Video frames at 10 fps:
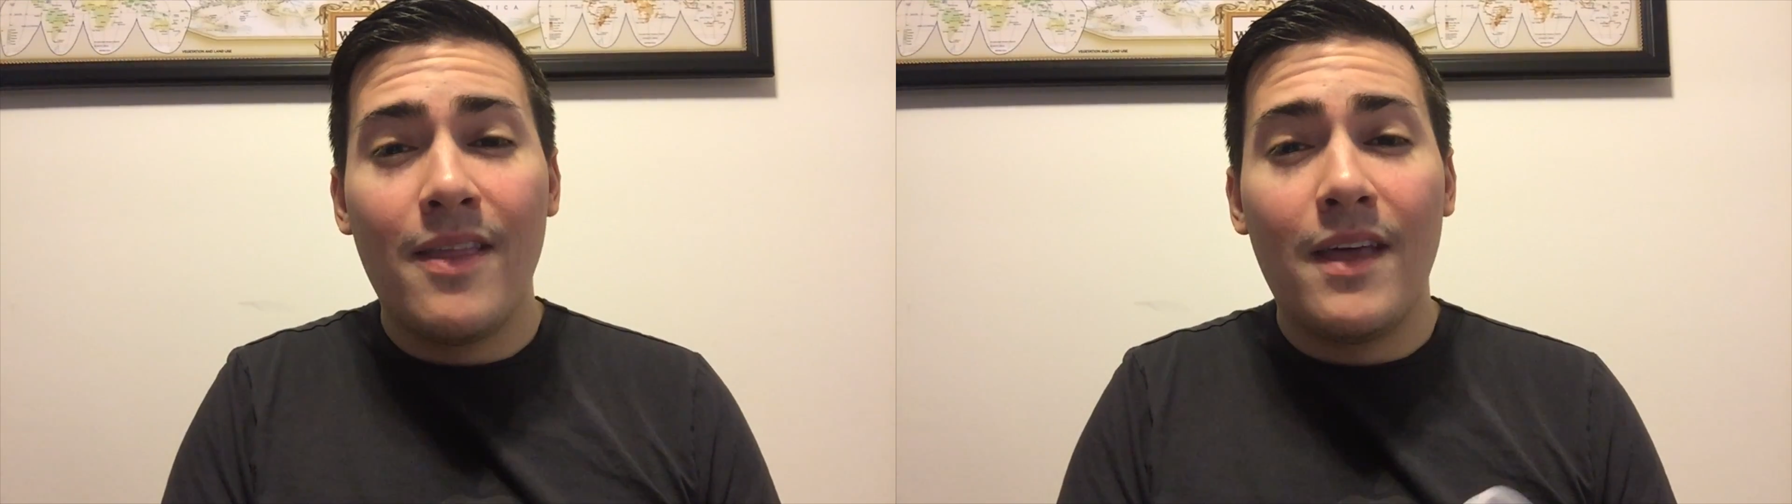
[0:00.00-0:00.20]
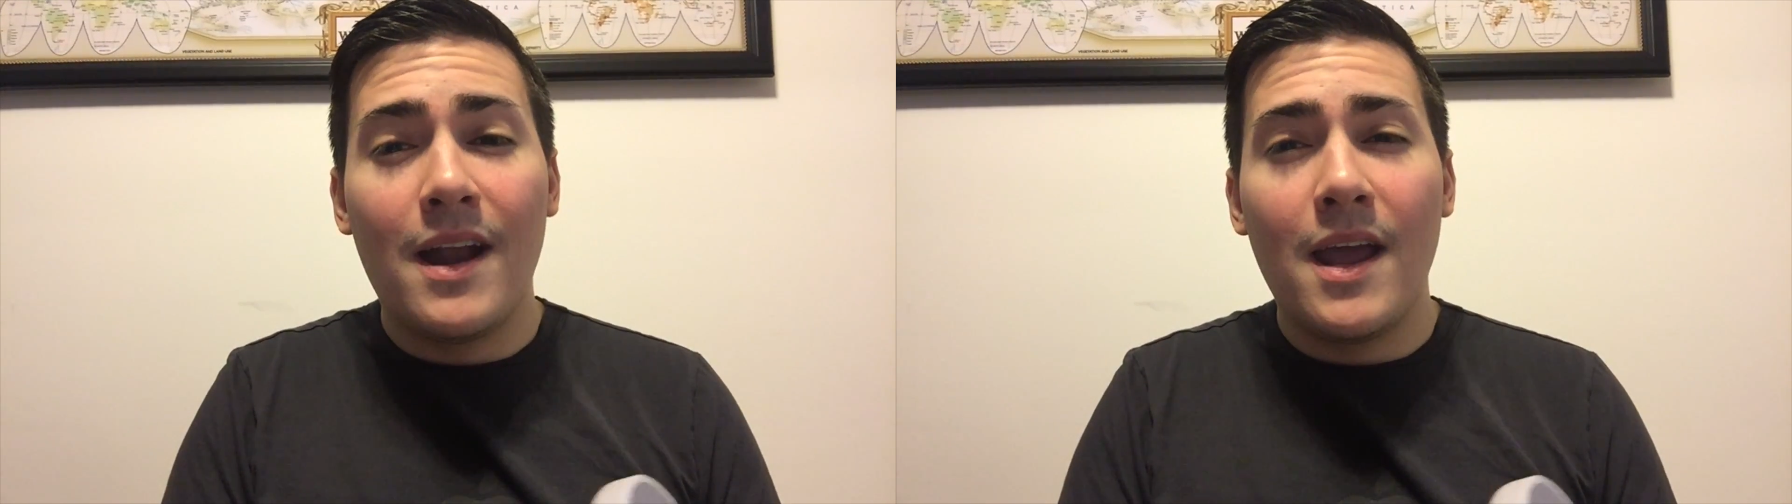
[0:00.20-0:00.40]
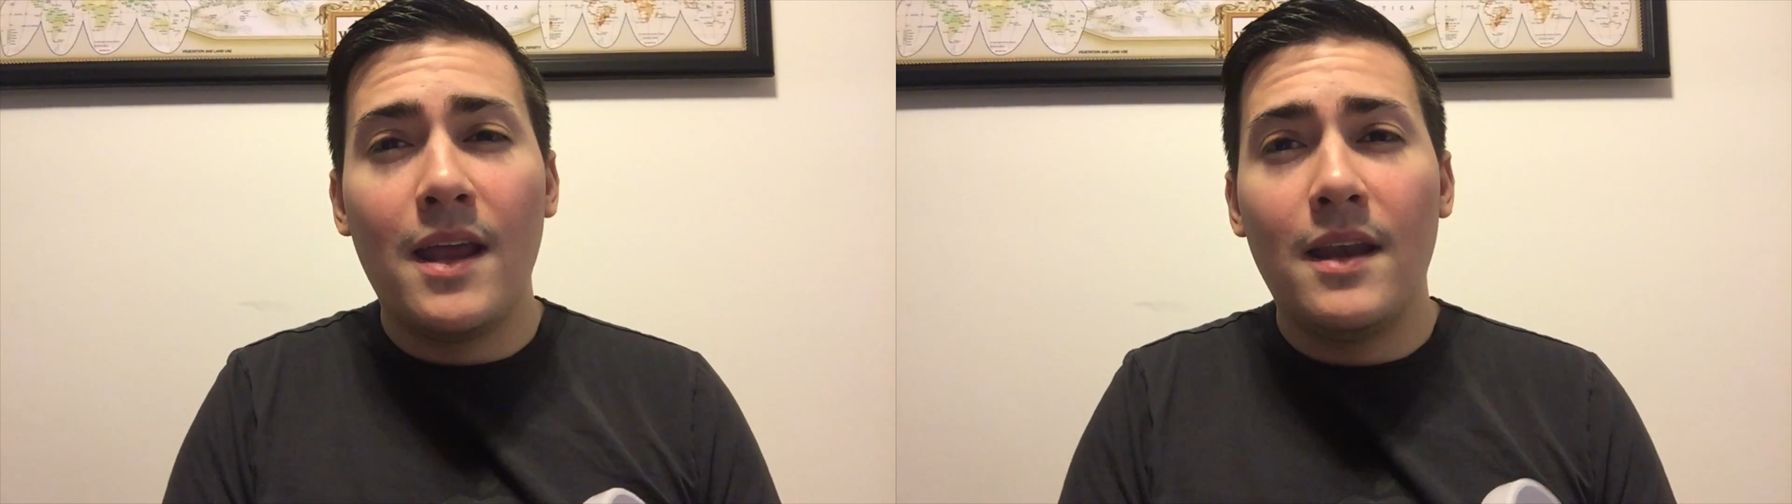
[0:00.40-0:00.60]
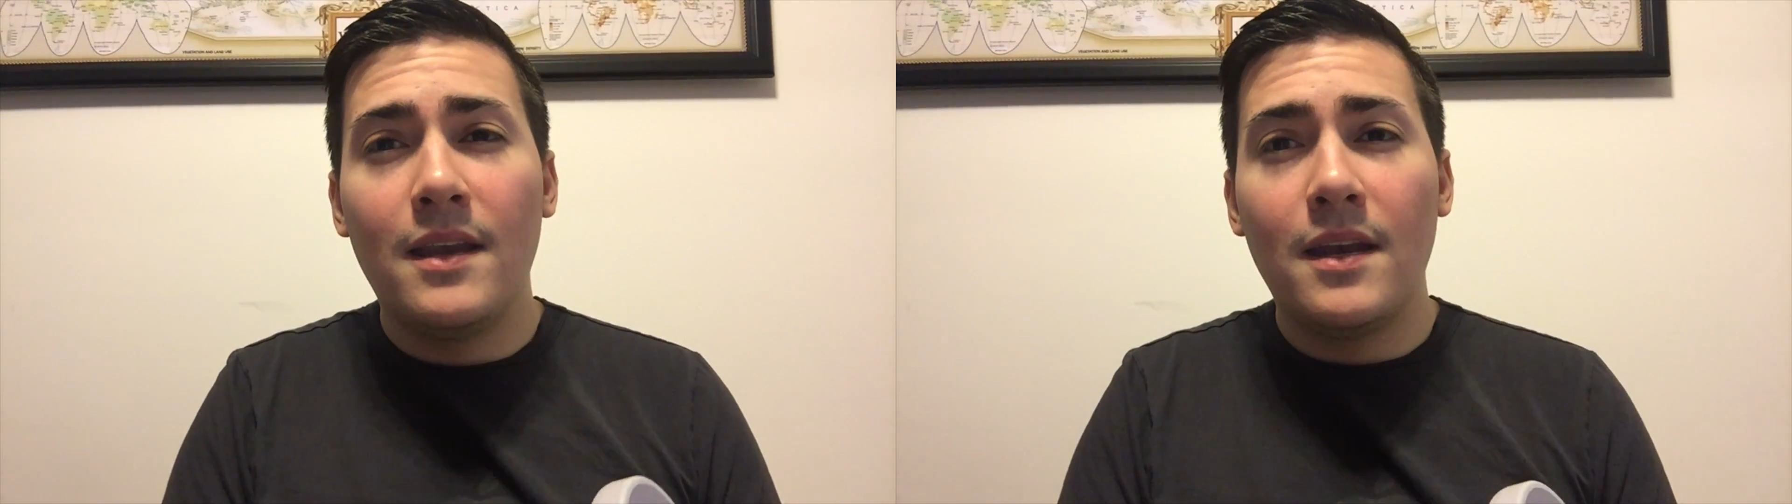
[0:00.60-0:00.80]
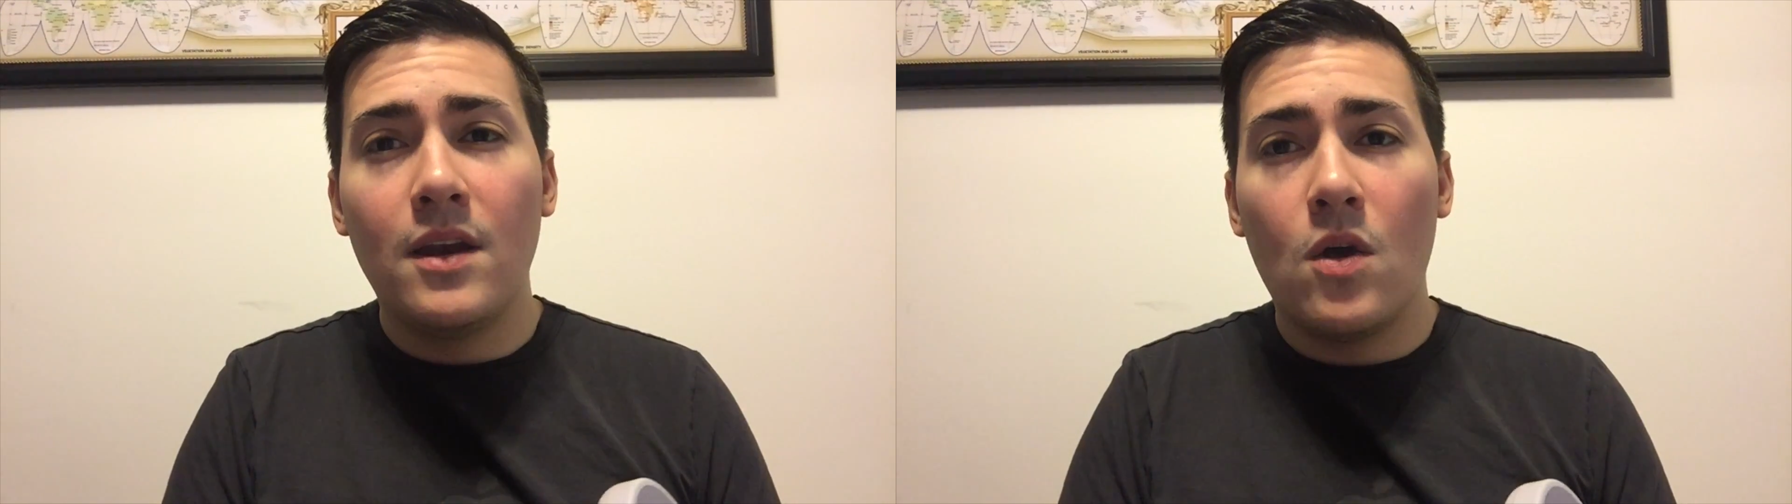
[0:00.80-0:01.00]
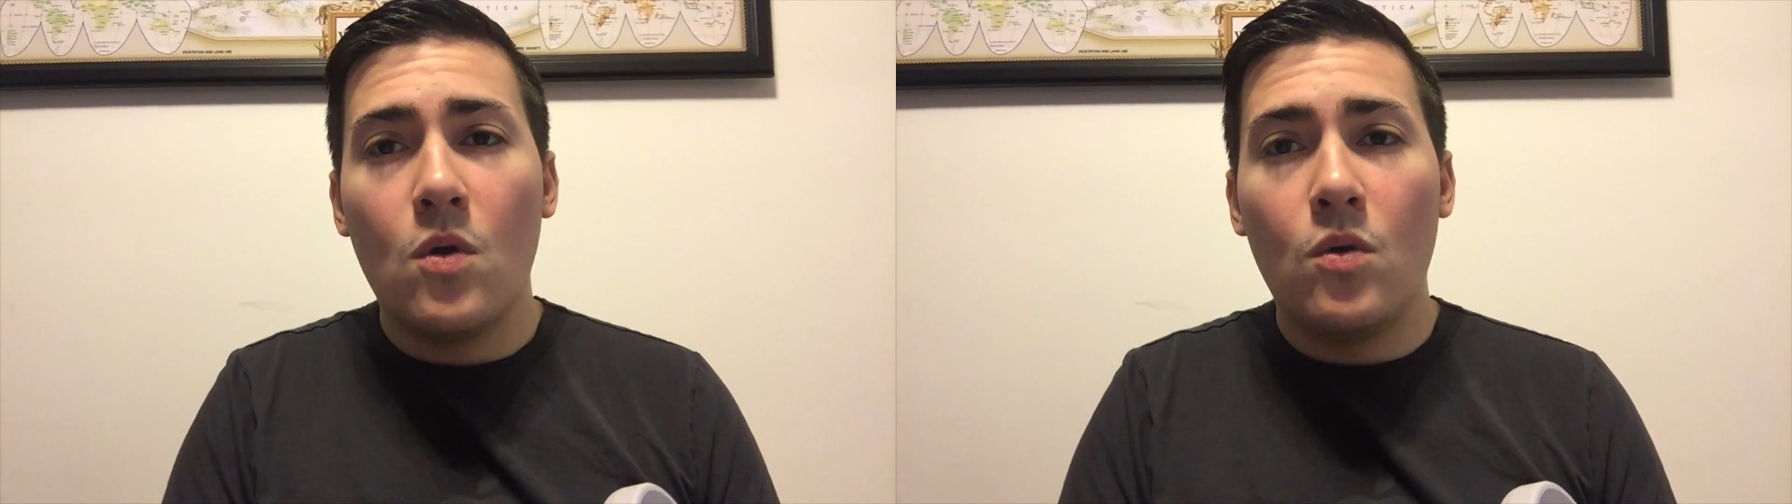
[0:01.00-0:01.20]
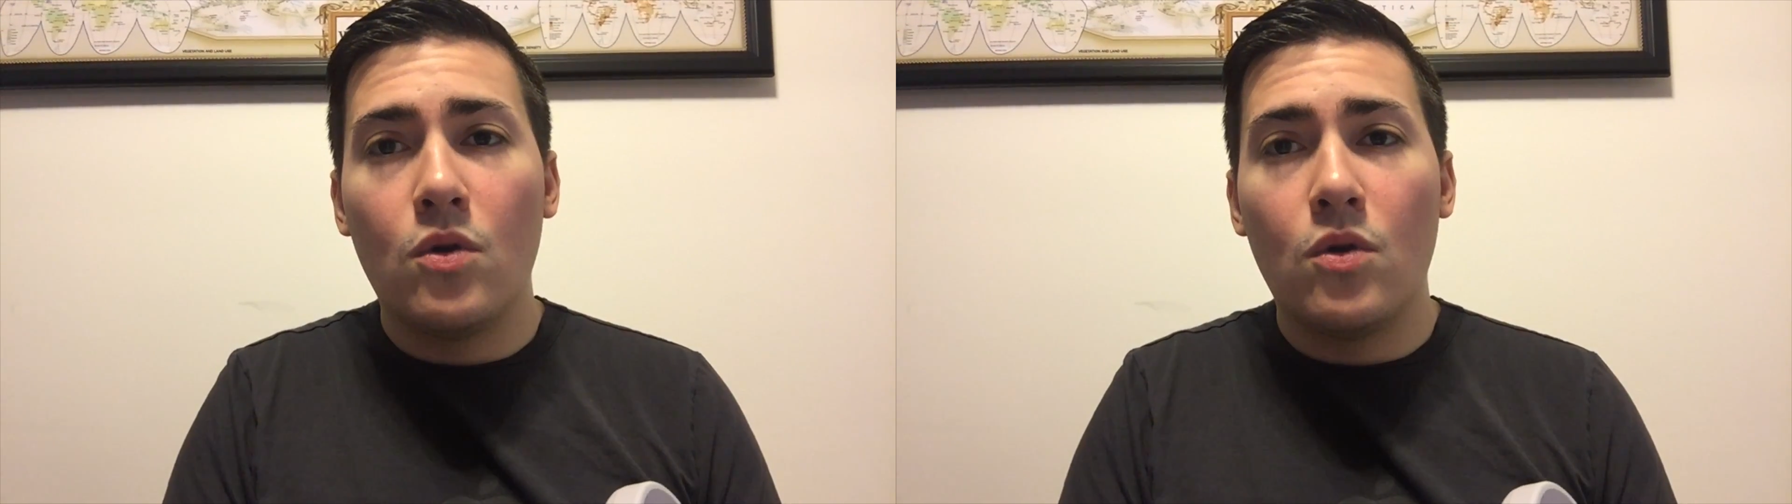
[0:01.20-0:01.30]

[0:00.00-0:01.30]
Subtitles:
that I didn't own